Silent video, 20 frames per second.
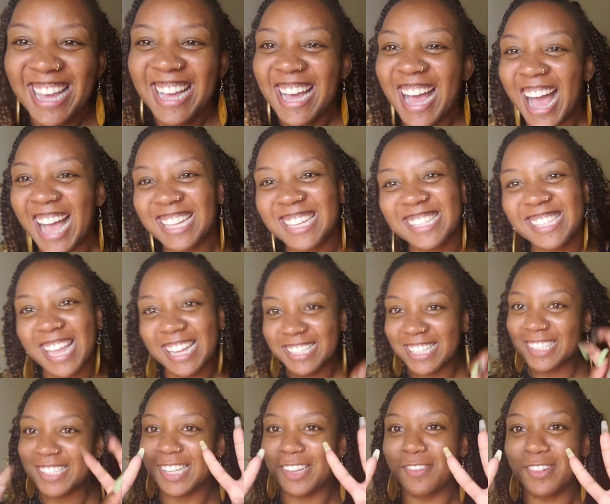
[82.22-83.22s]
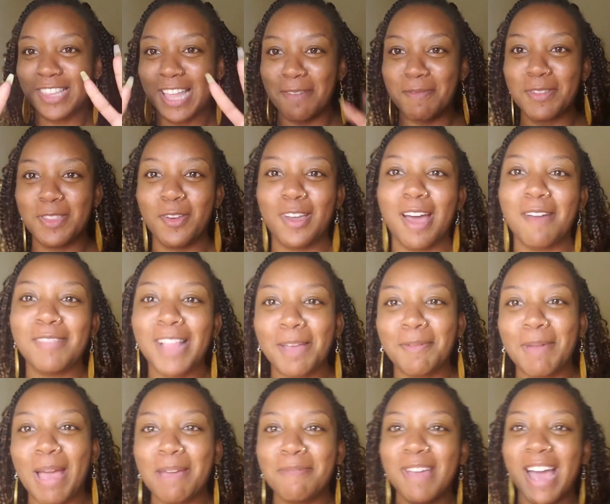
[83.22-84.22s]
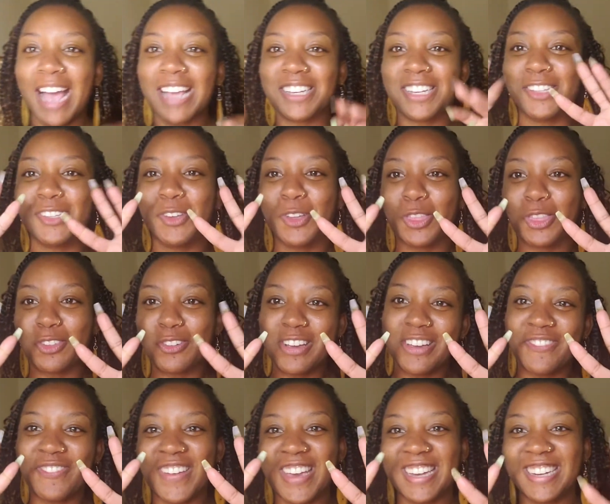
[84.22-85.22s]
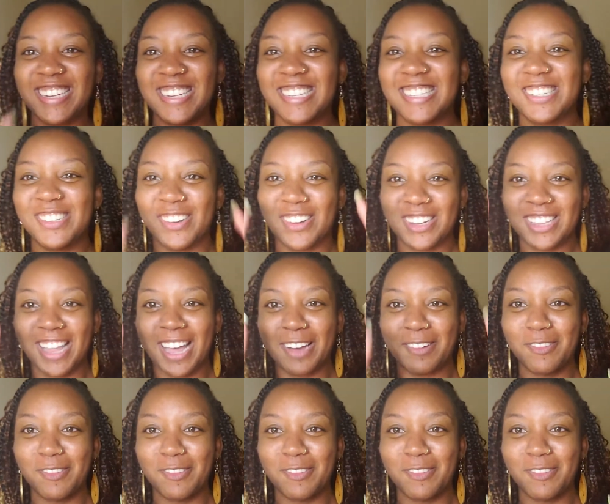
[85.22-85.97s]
I just like to see what they be doing. I'm like, maybe I should do 3 fingers or like